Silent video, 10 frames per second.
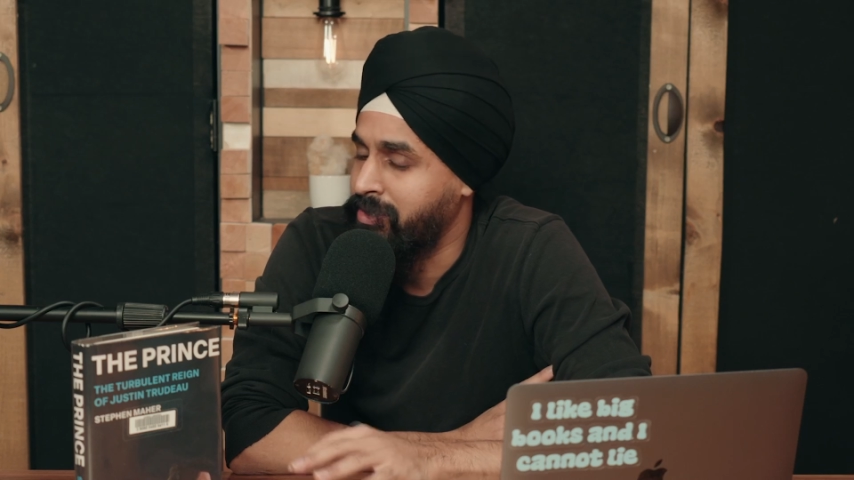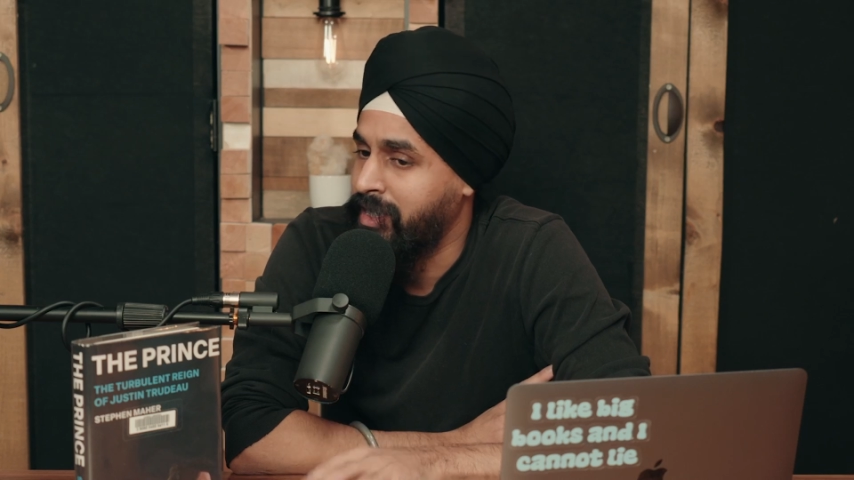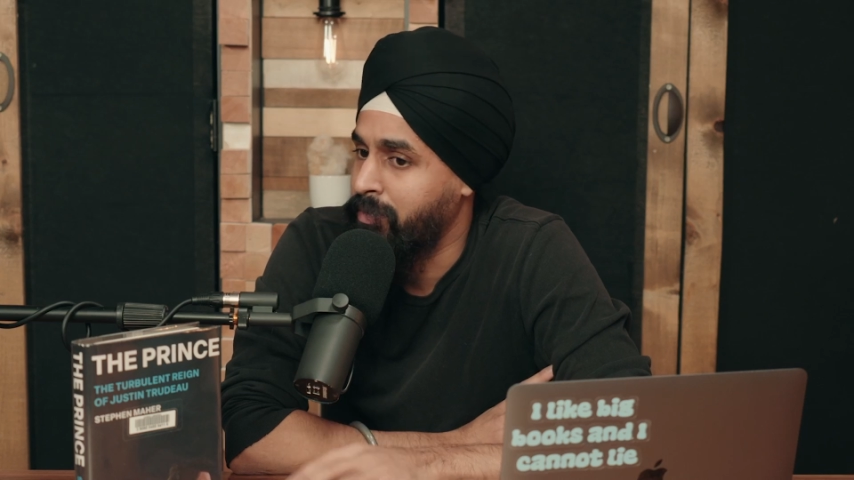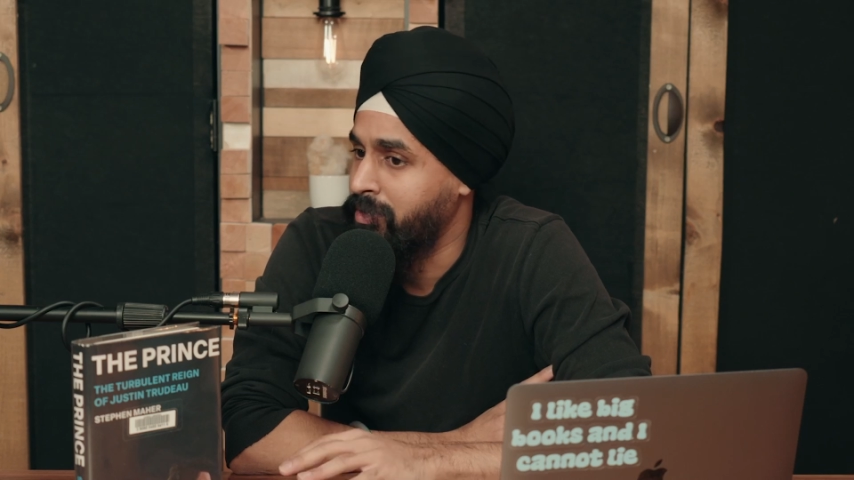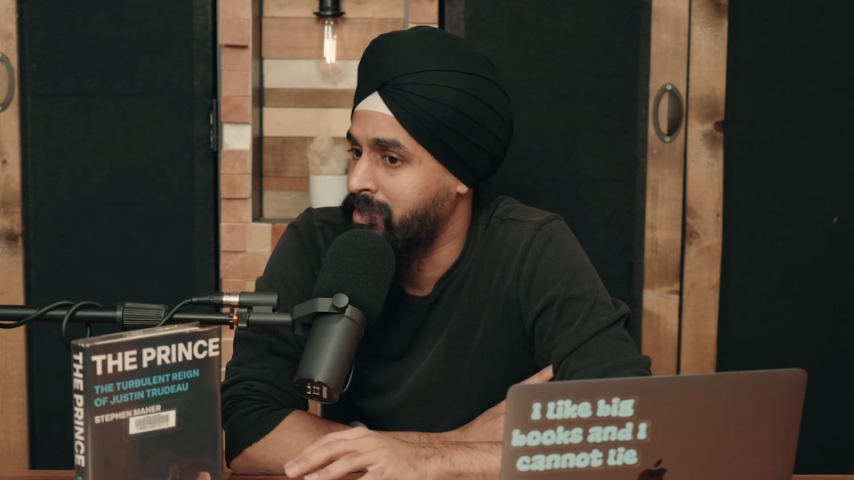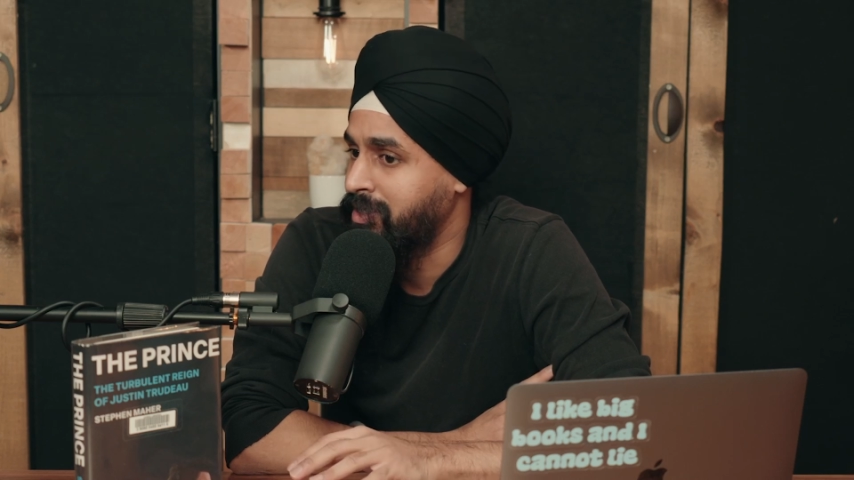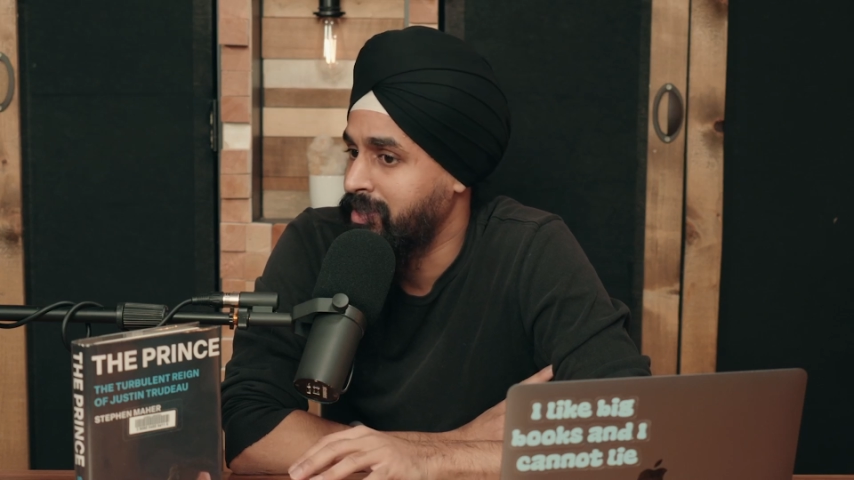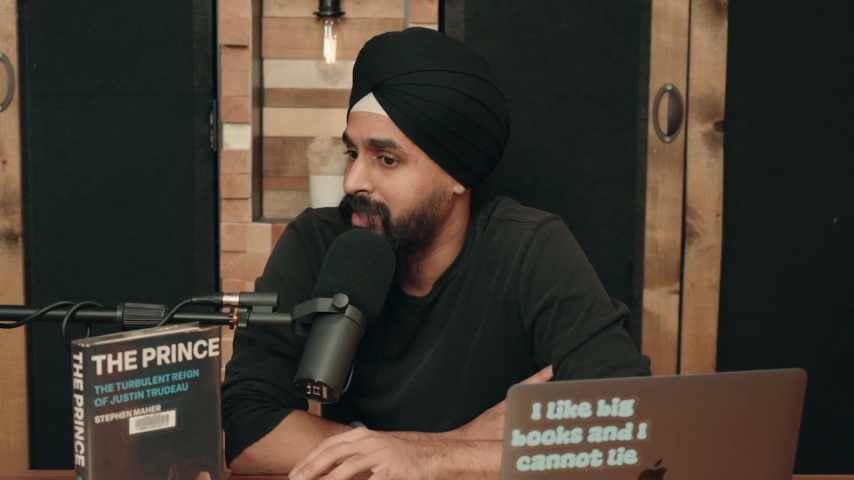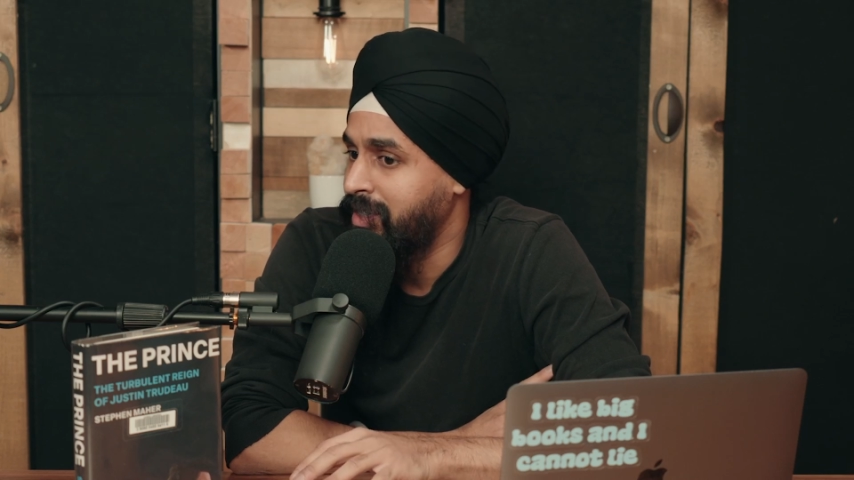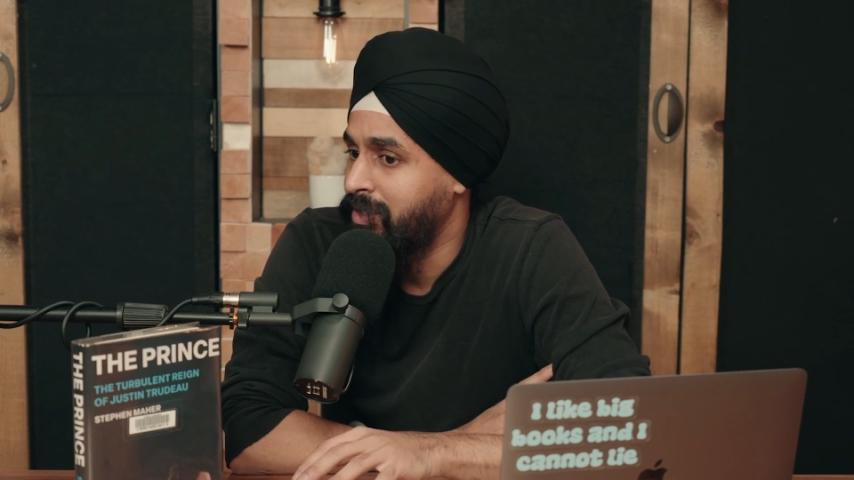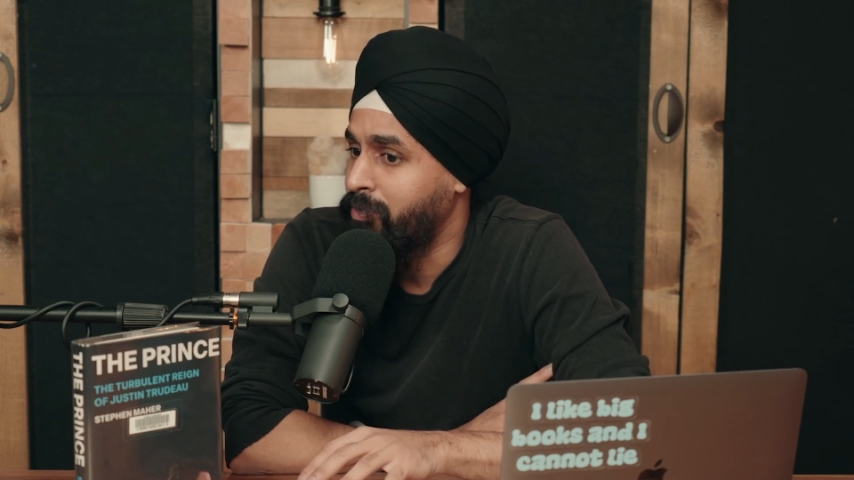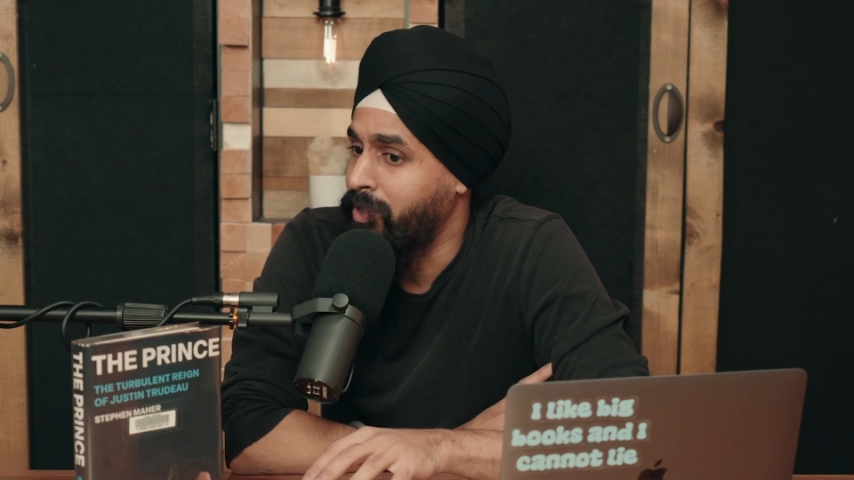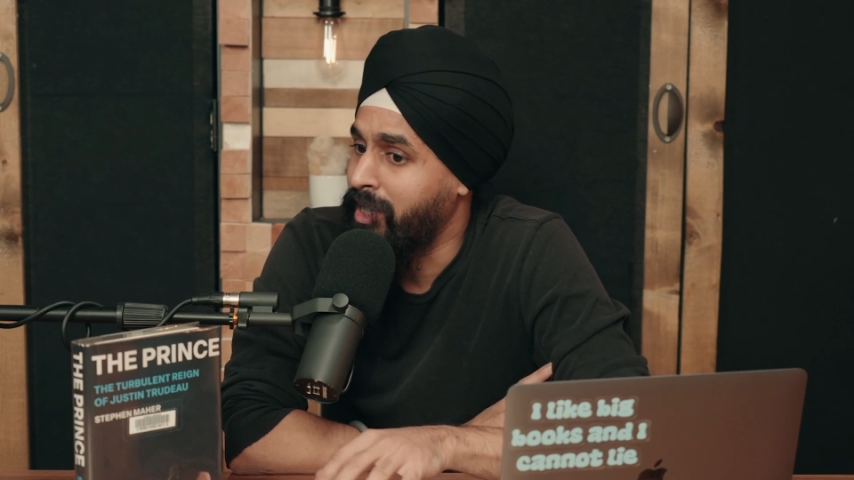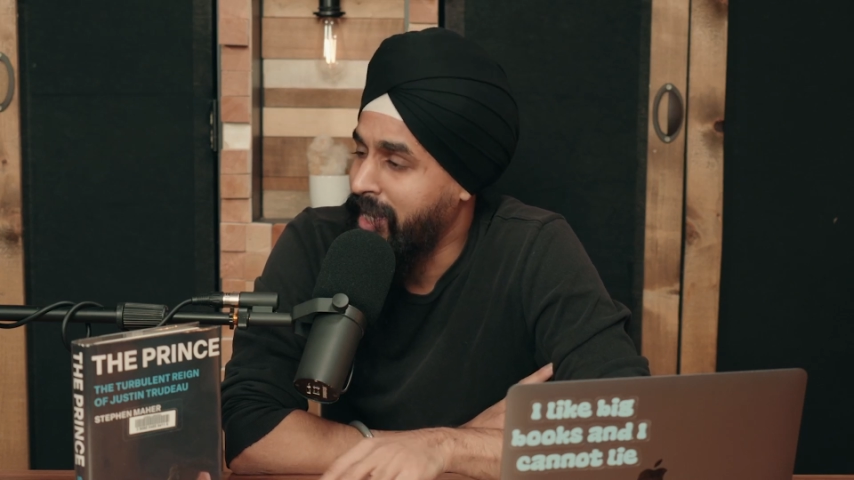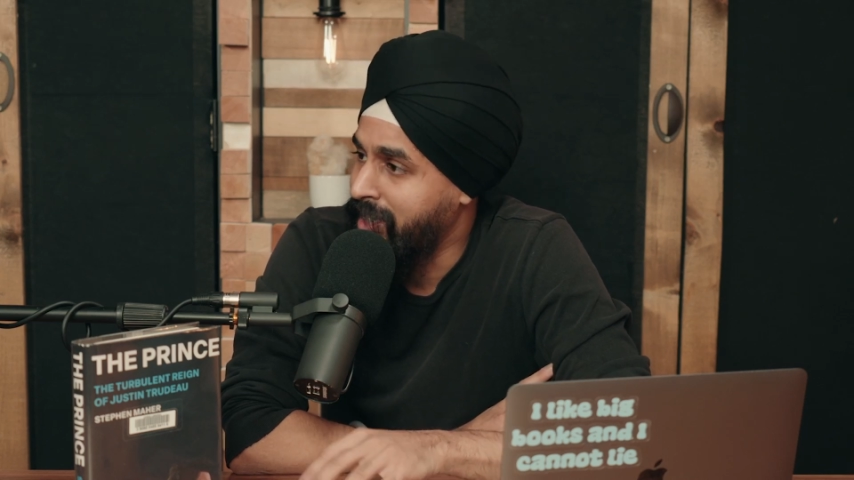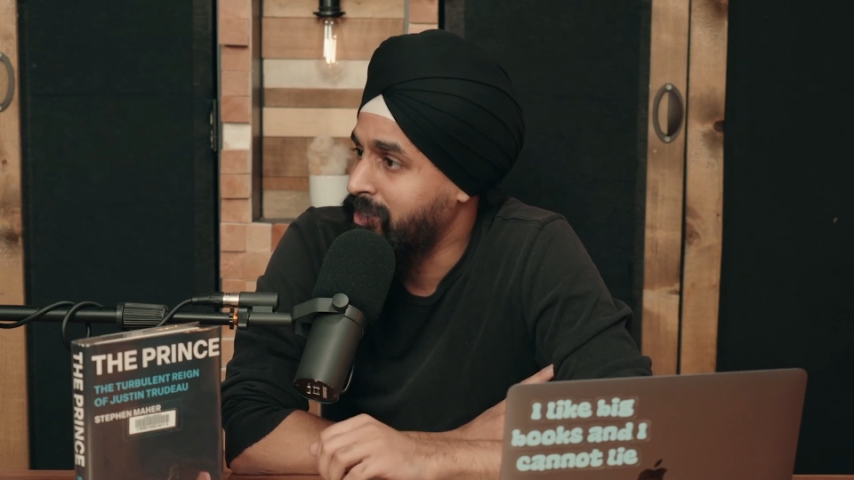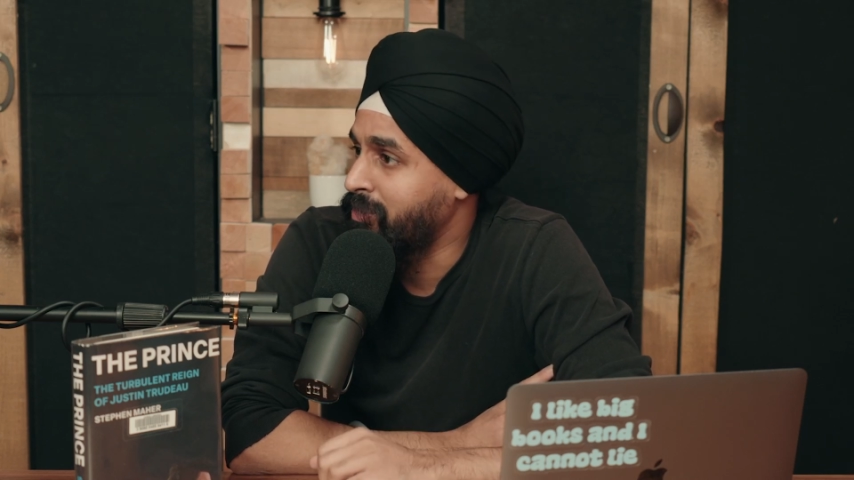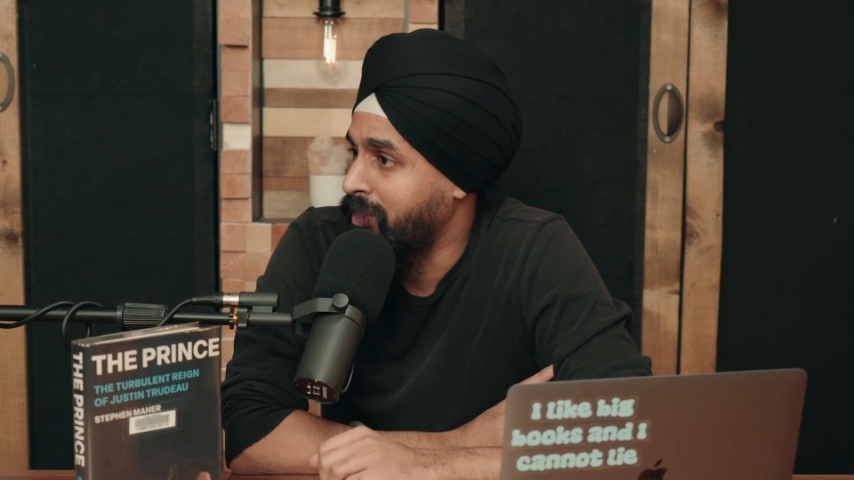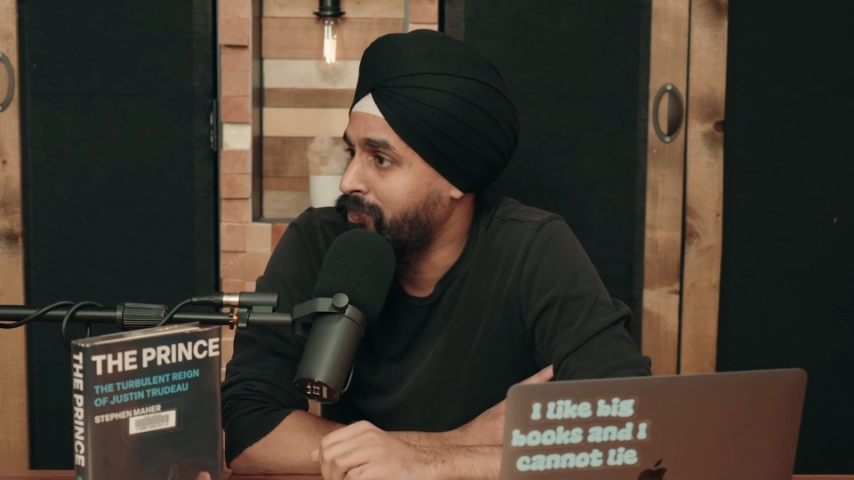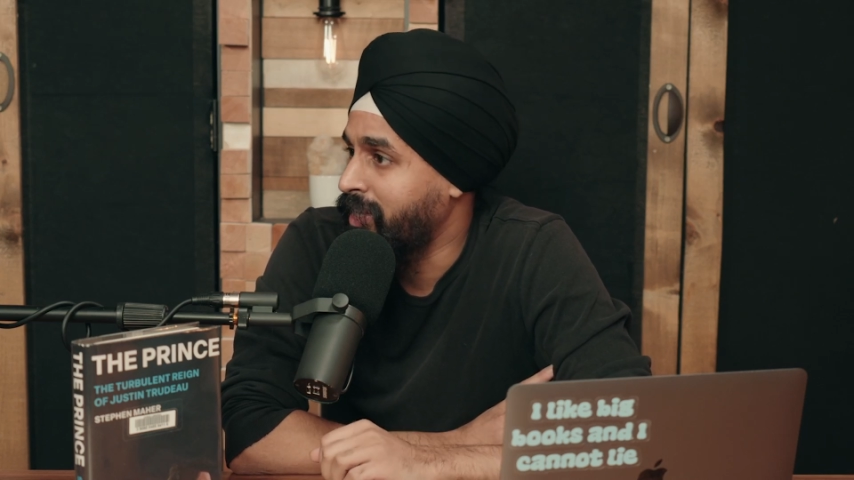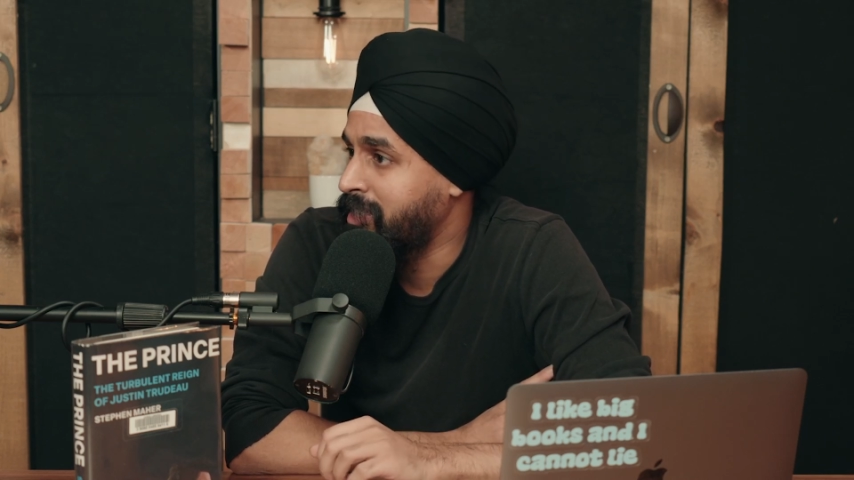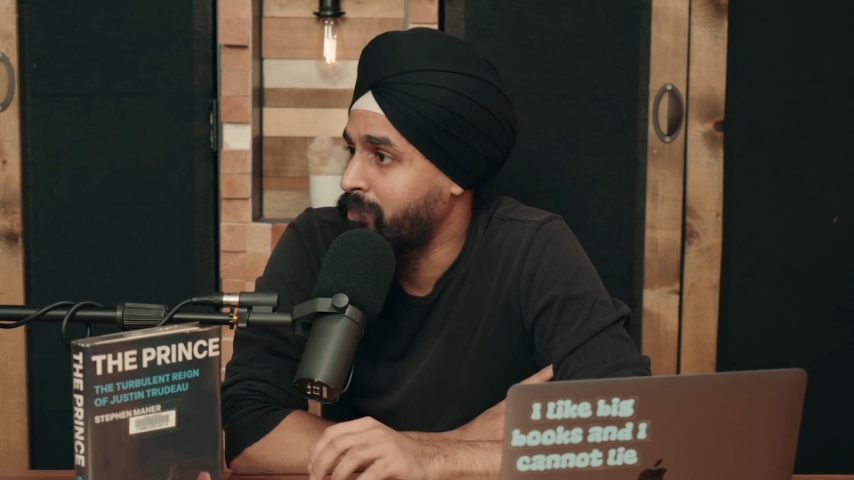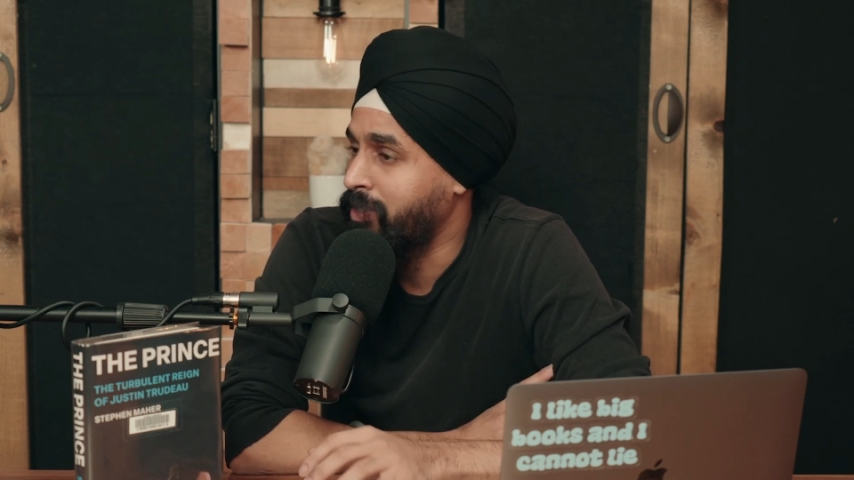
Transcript: that was related to inflation.